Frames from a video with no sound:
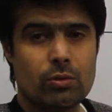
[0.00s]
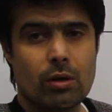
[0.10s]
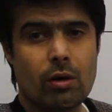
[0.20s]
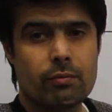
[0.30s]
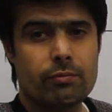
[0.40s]
your
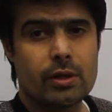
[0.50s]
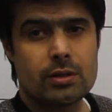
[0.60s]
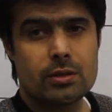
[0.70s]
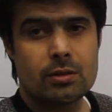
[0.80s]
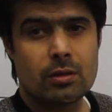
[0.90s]
all
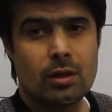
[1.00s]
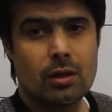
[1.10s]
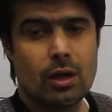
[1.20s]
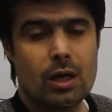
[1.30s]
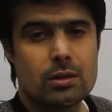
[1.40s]
friends
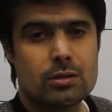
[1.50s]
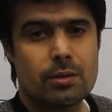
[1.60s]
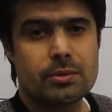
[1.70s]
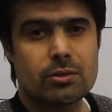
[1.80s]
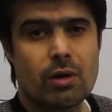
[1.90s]
and
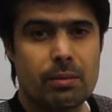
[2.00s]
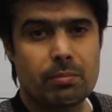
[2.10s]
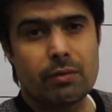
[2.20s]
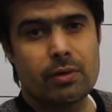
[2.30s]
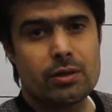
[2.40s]
subscribe
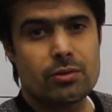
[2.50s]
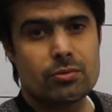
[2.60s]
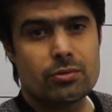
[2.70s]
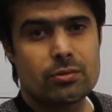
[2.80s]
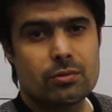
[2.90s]
my
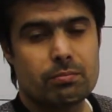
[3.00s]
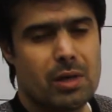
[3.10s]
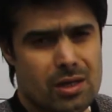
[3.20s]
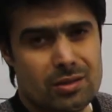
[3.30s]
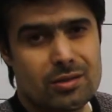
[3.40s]
videos,
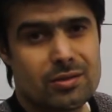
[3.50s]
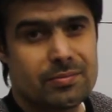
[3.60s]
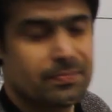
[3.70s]
please.